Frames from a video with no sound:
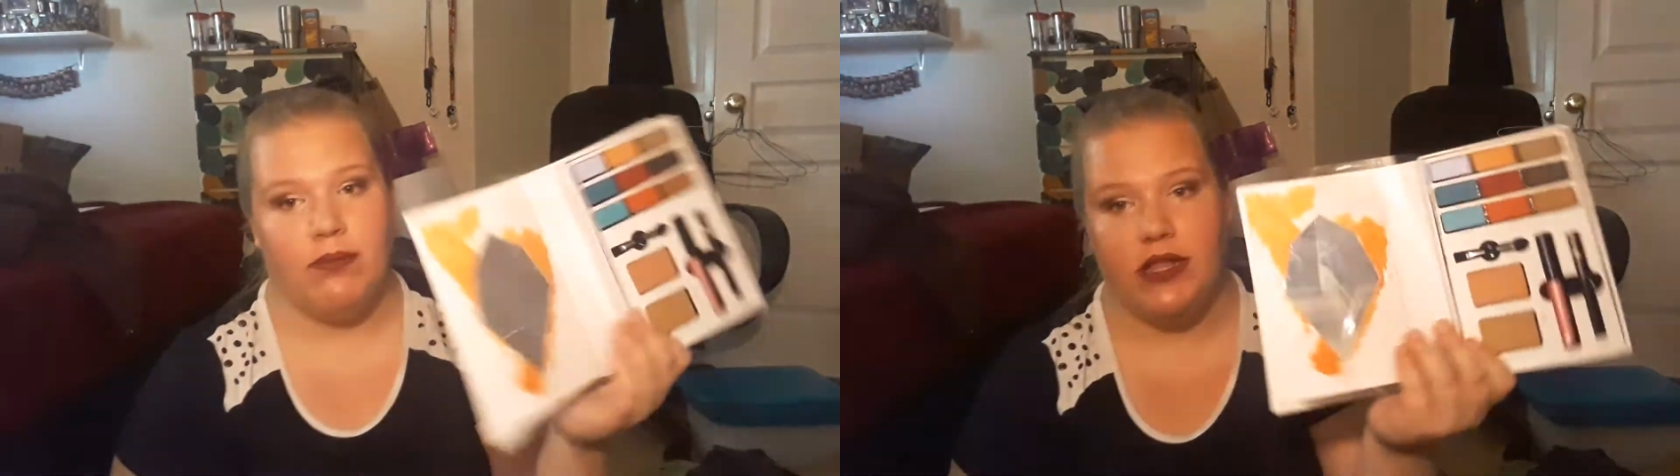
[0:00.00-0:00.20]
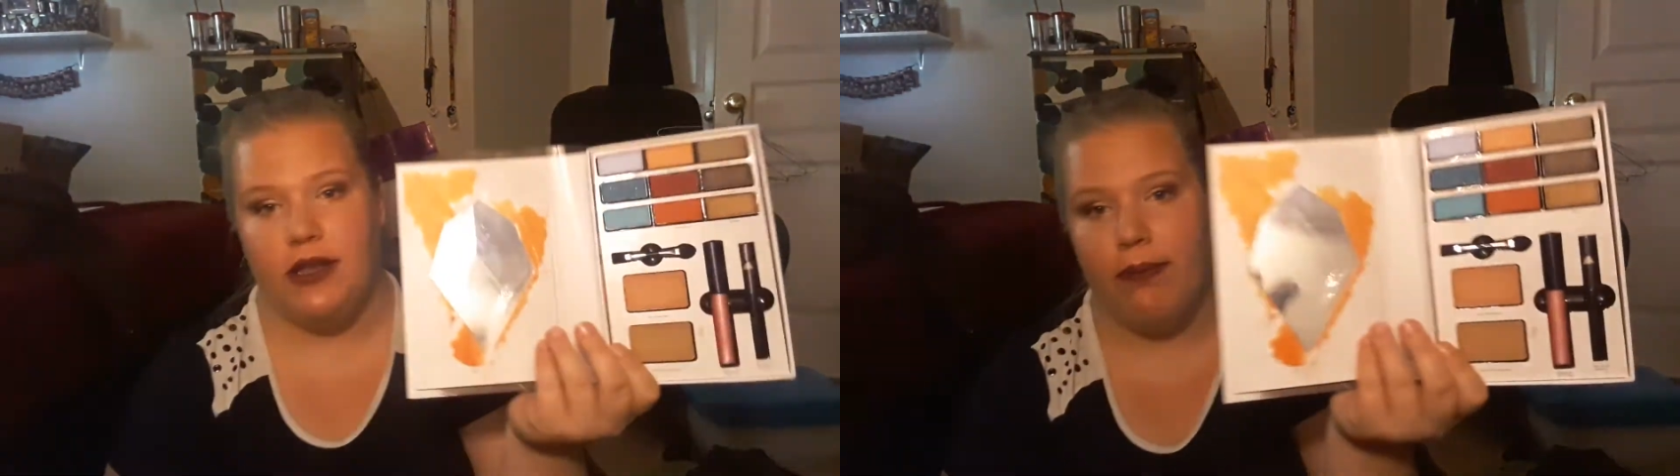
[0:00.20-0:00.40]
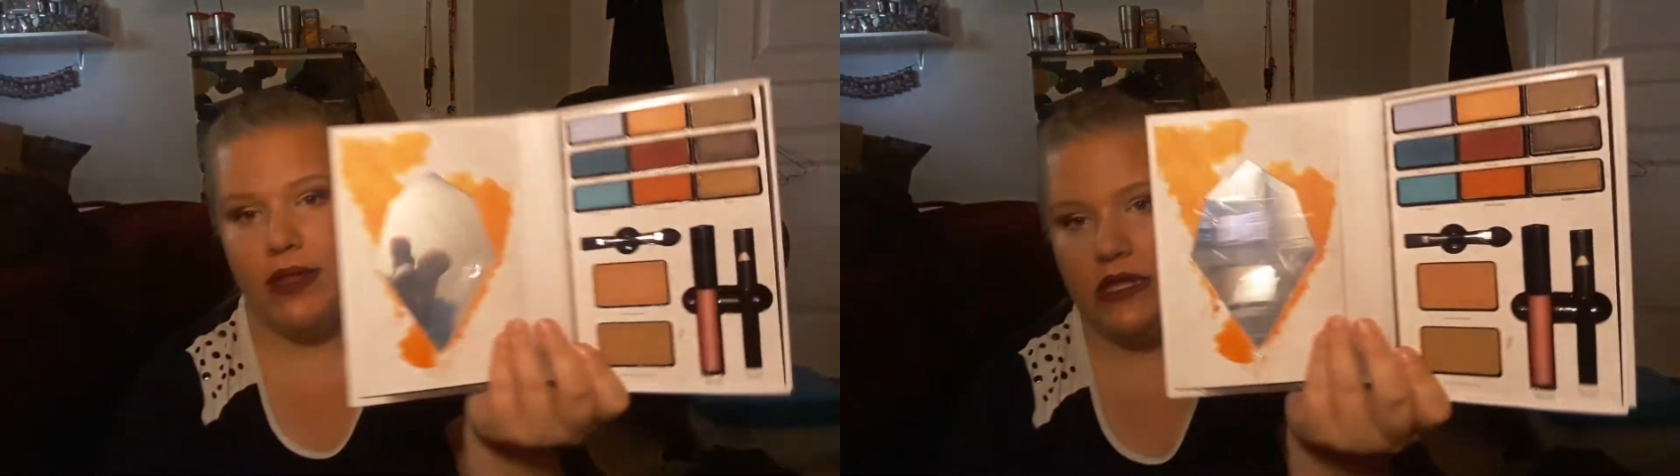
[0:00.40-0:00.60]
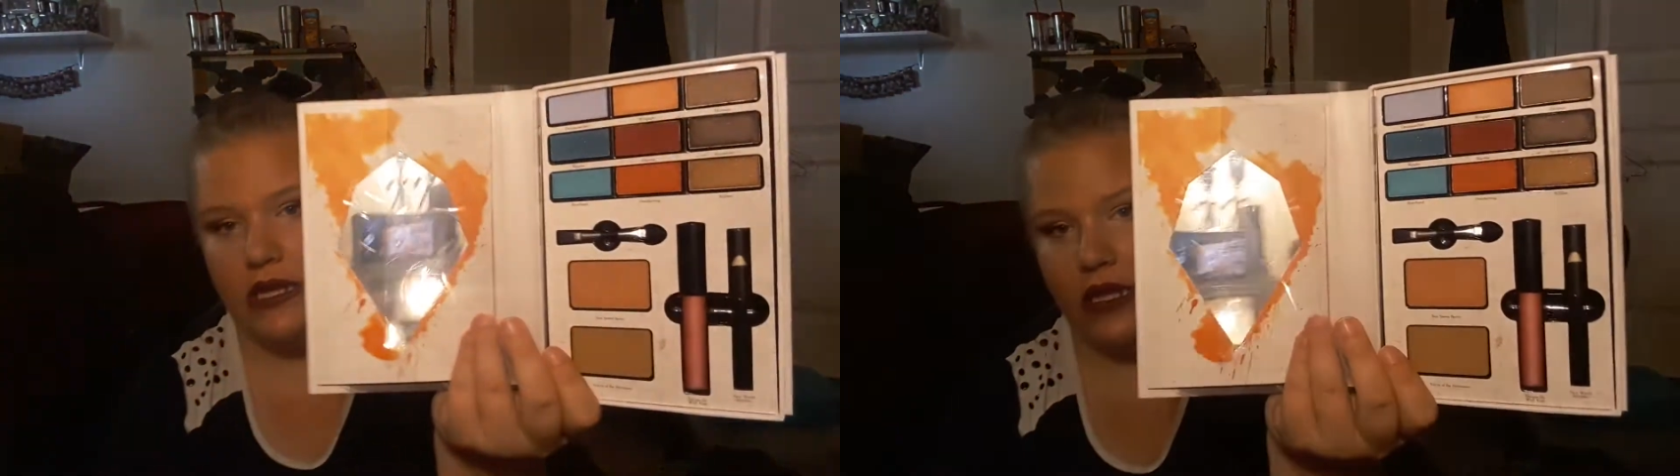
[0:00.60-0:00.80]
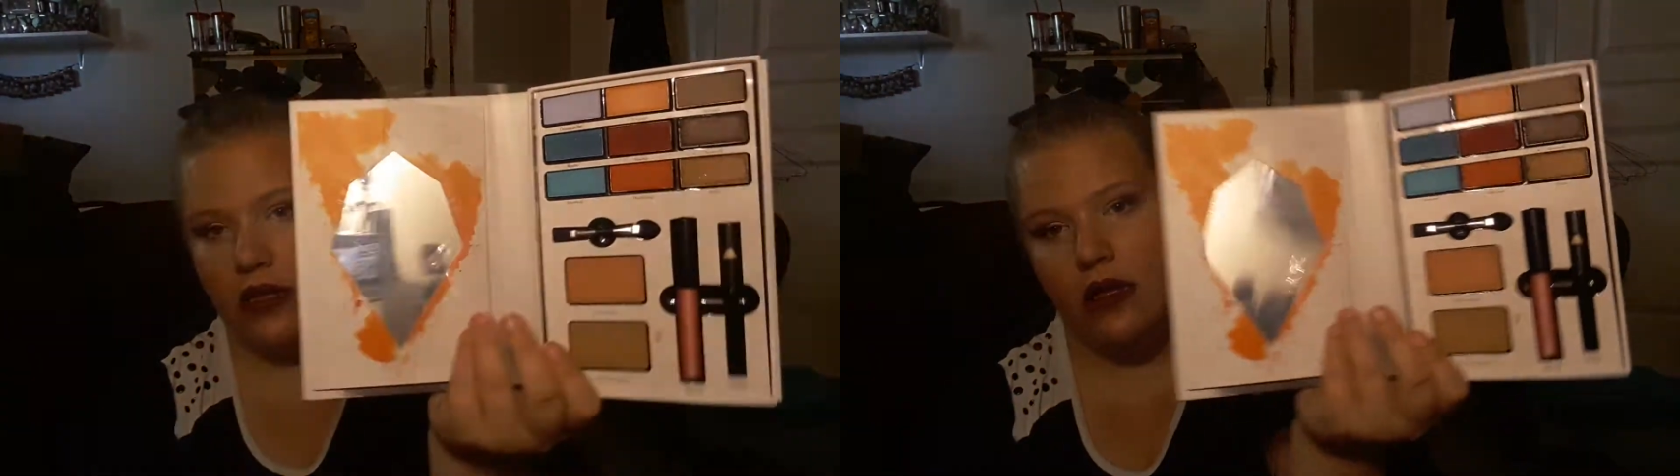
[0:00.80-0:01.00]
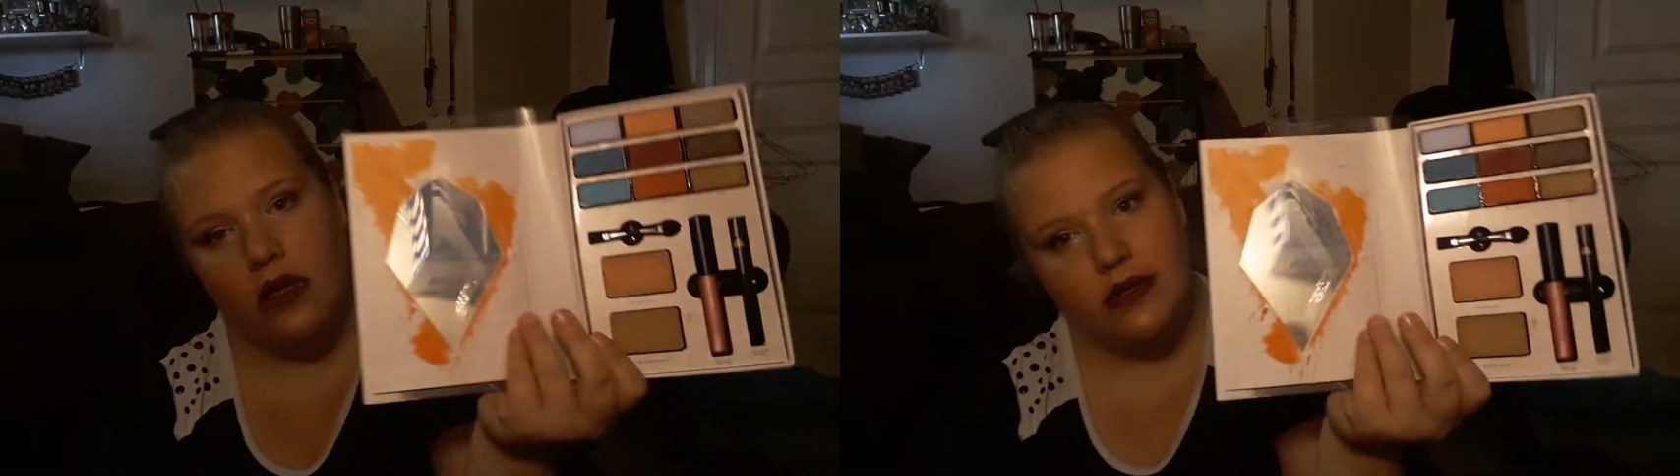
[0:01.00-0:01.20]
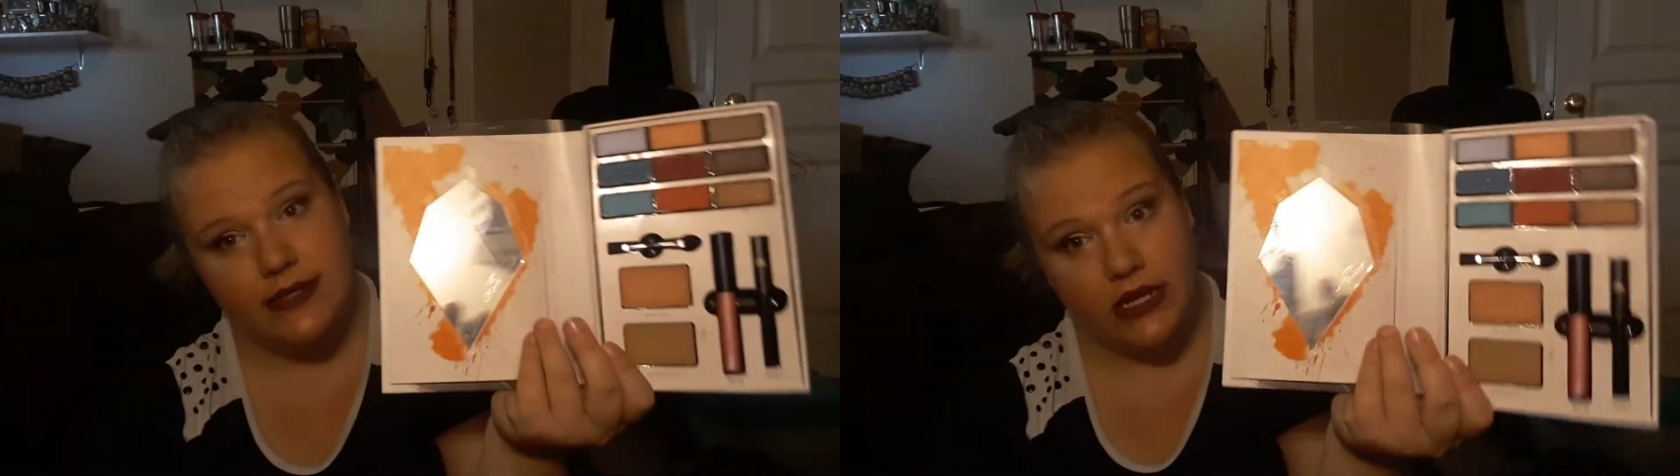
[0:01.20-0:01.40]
blendability is